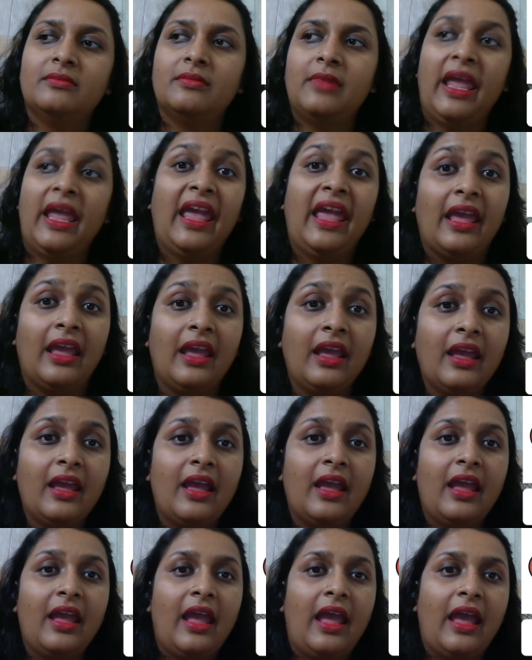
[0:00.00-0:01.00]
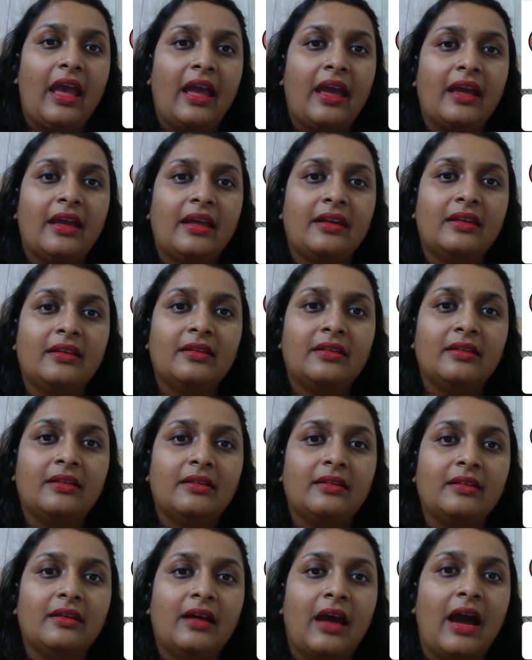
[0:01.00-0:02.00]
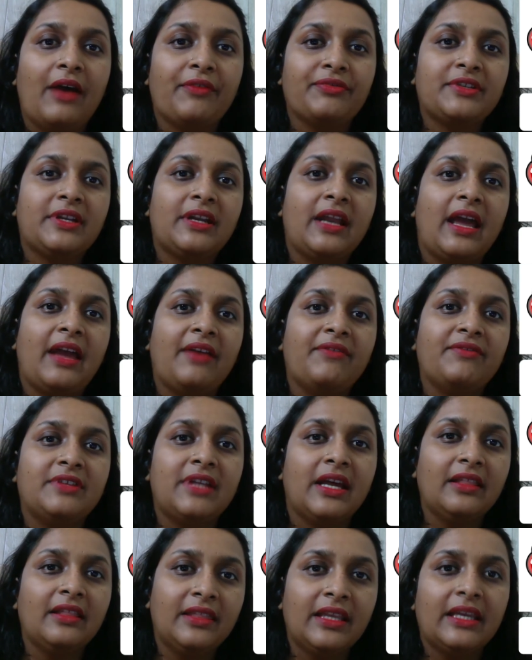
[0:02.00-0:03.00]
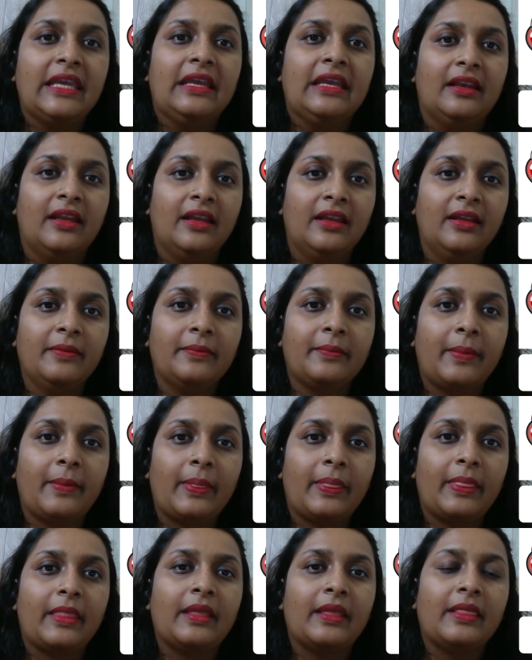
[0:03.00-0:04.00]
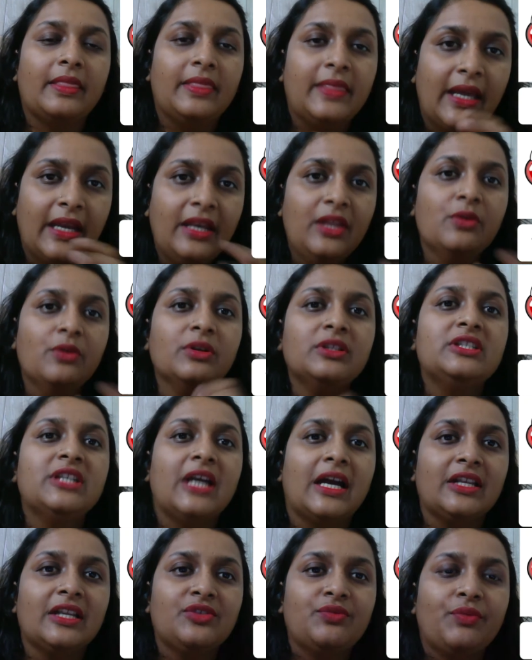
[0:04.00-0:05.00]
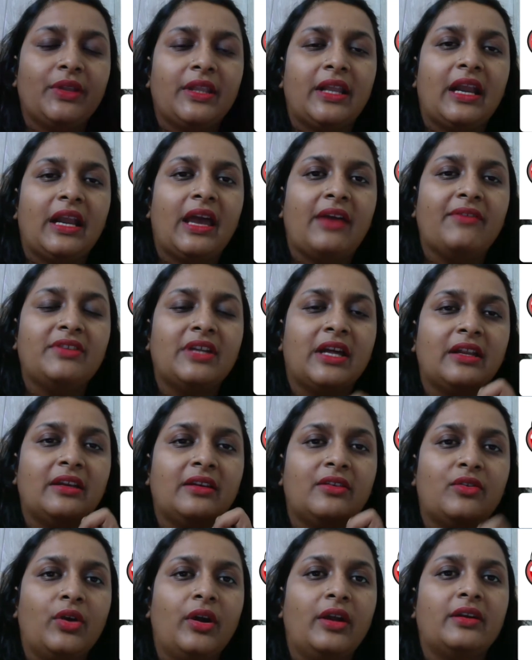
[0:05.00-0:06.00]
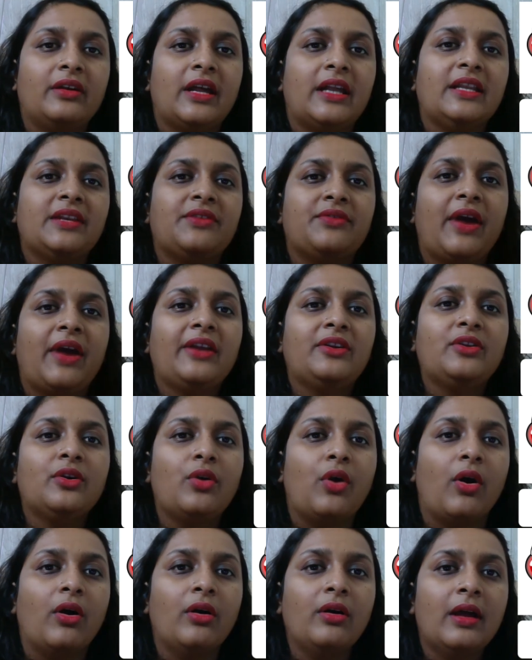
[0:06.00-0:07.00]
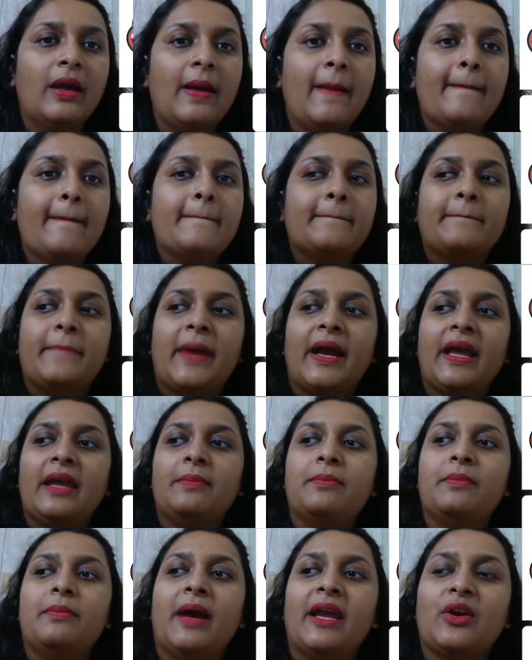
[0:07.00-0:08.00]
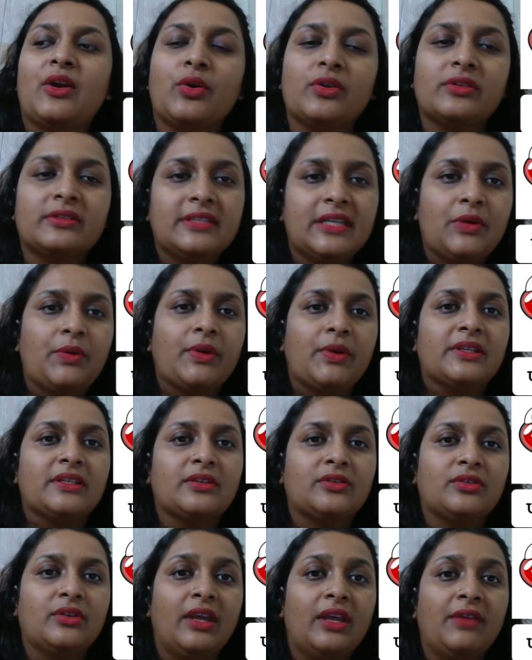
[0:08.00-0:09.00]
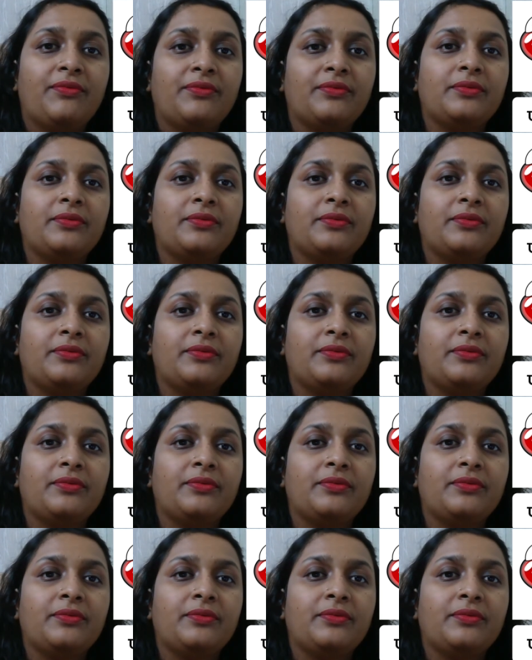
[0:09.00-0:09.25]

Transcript: A, and after I have done the killing, then you will judge whether I have done it right or wrong by my consequences. So if